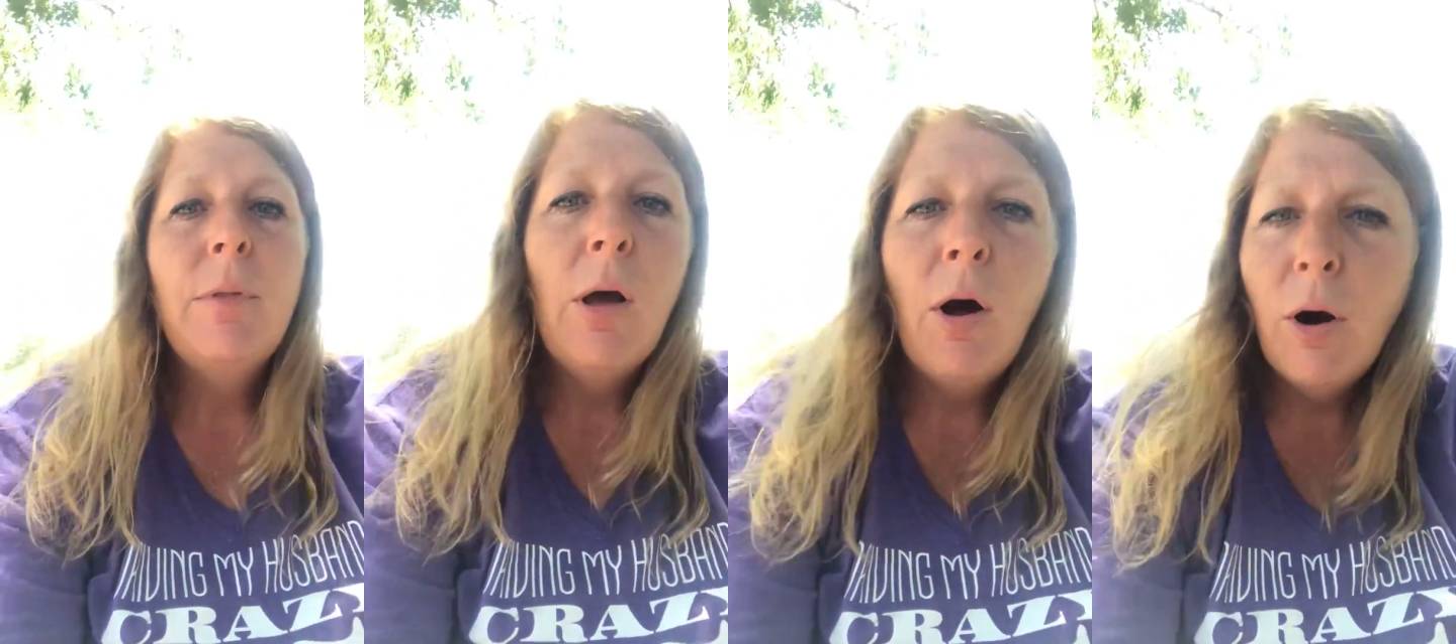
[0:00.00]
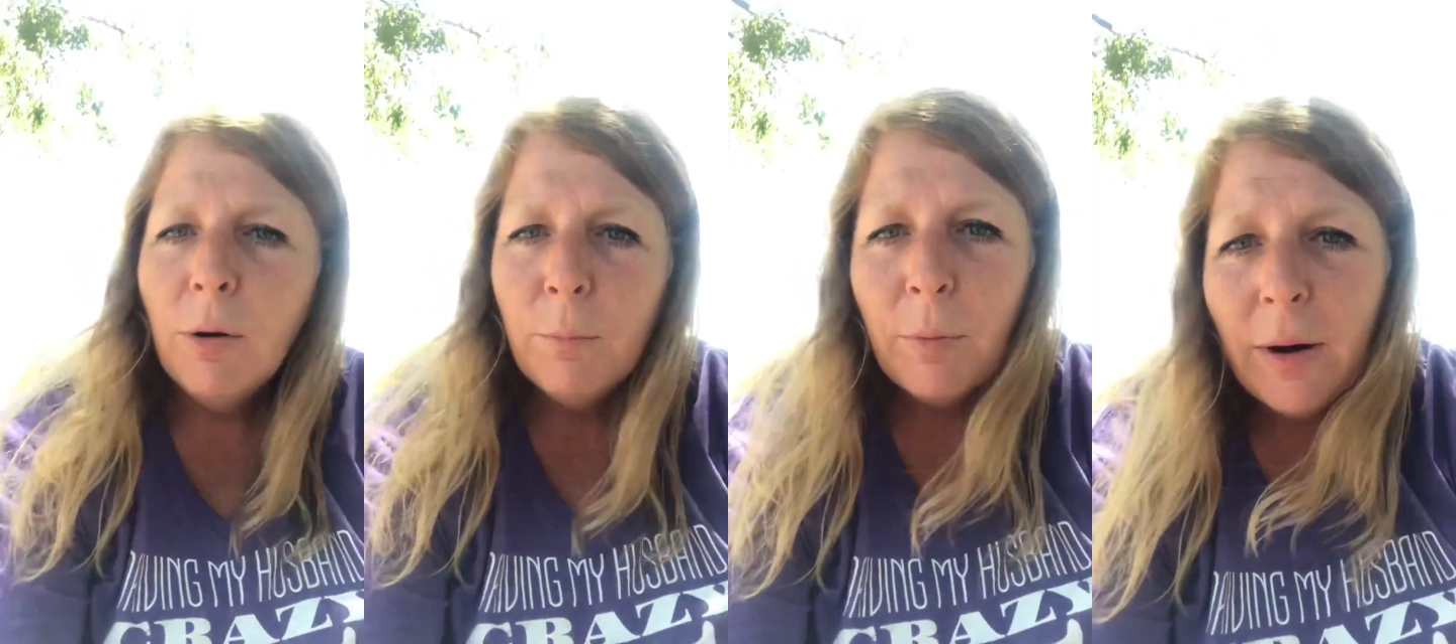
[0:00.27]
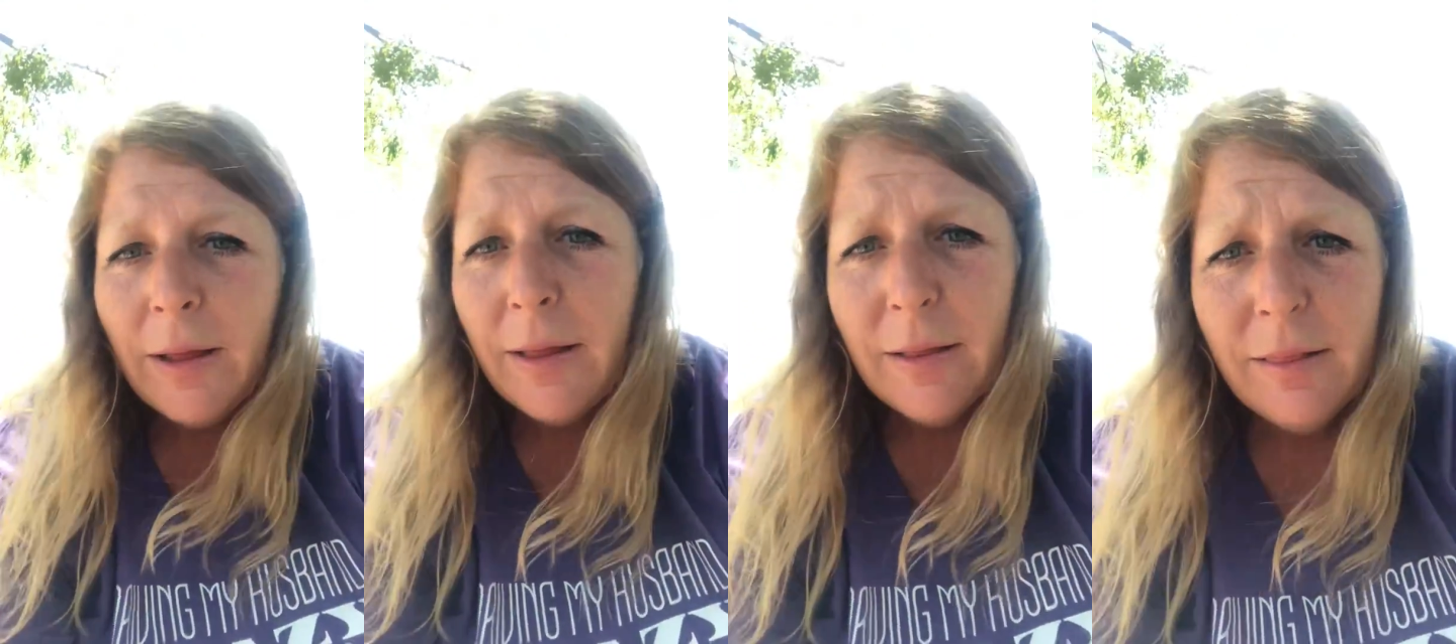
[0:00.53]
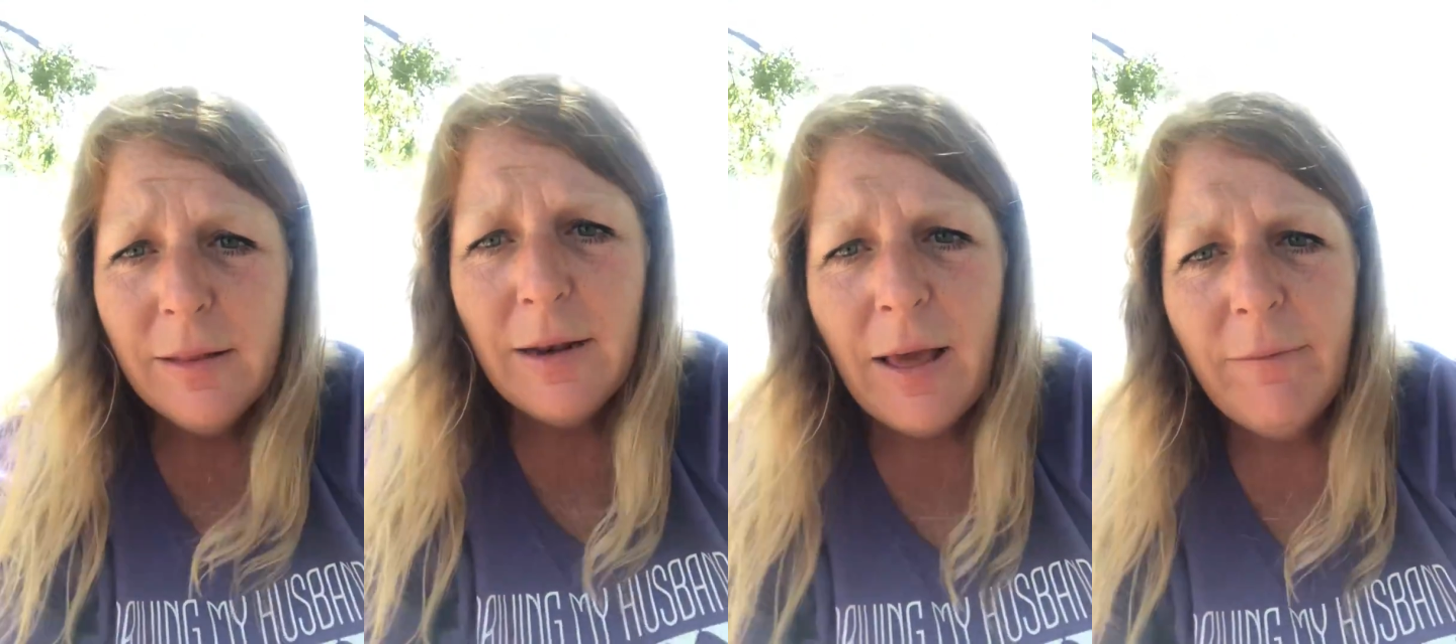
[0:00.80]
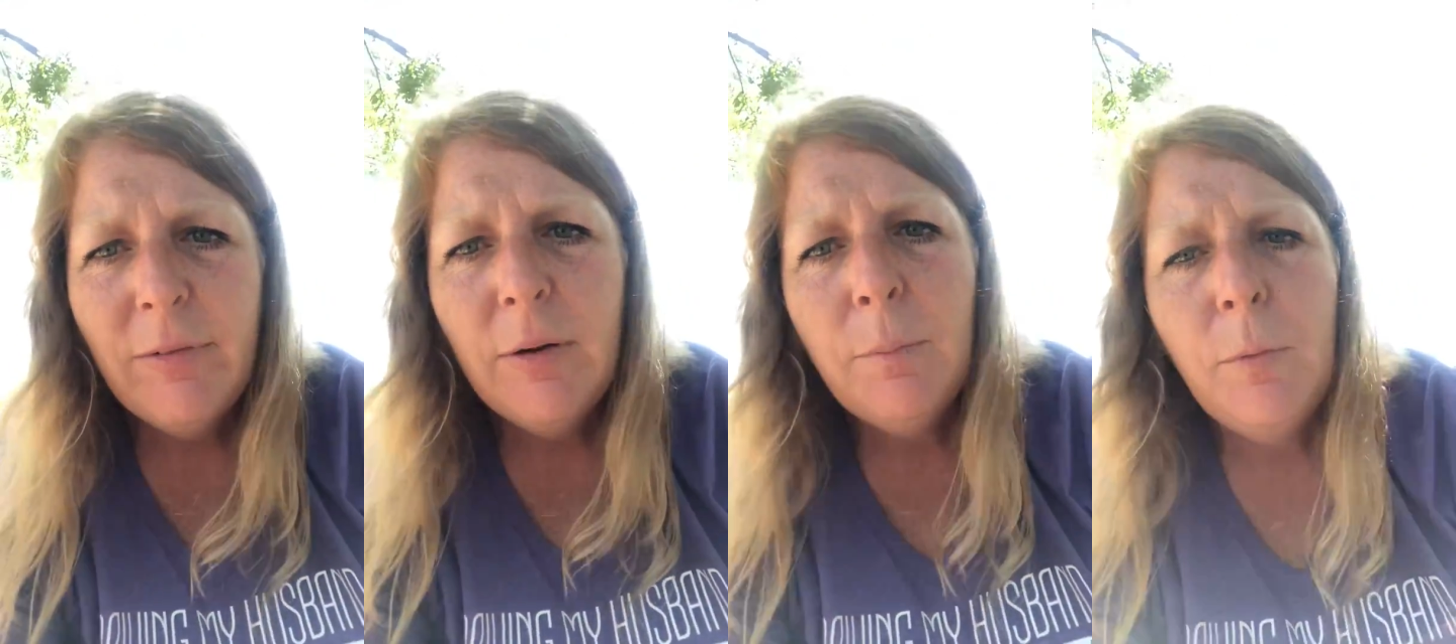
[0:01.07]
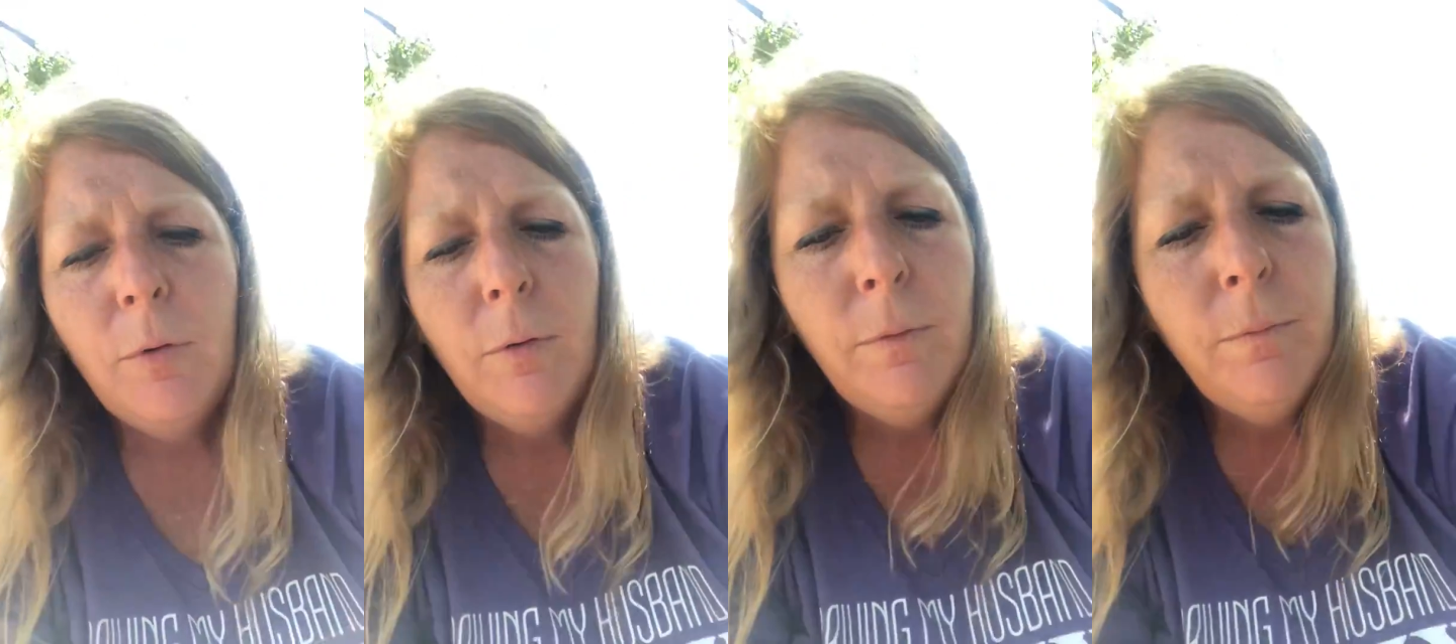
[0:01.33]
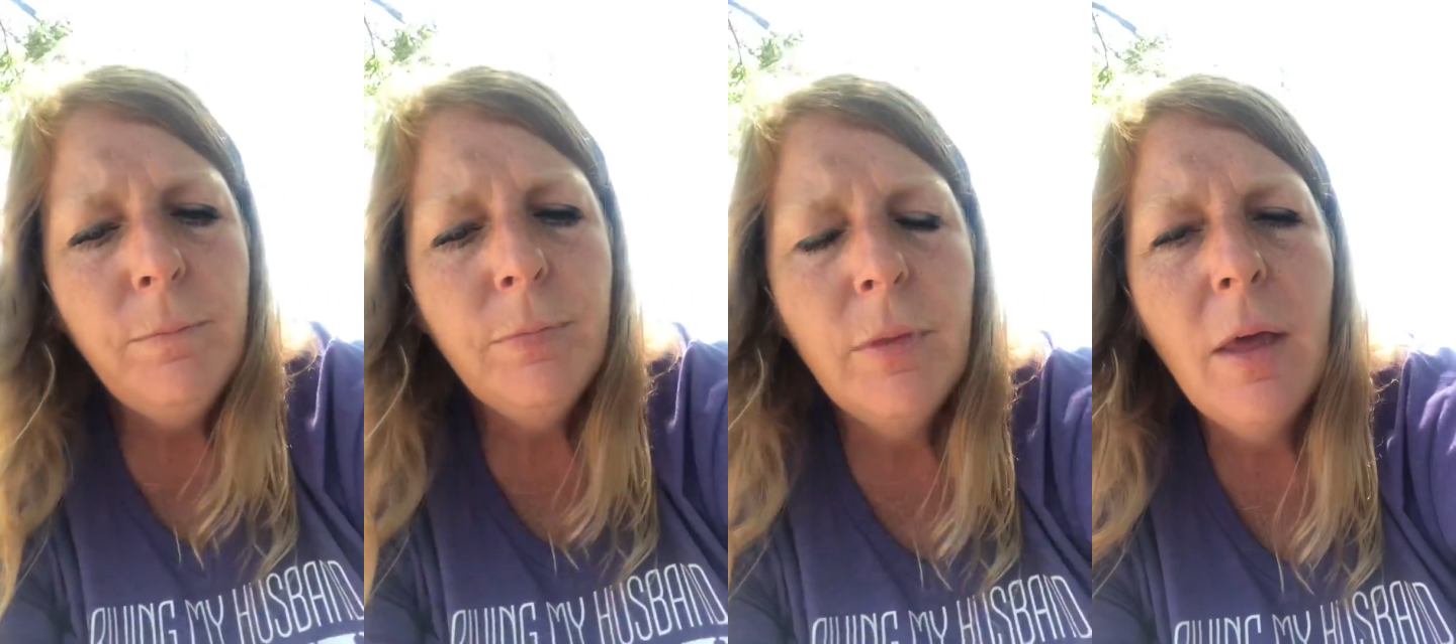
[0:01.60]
heartbreak is inevitable.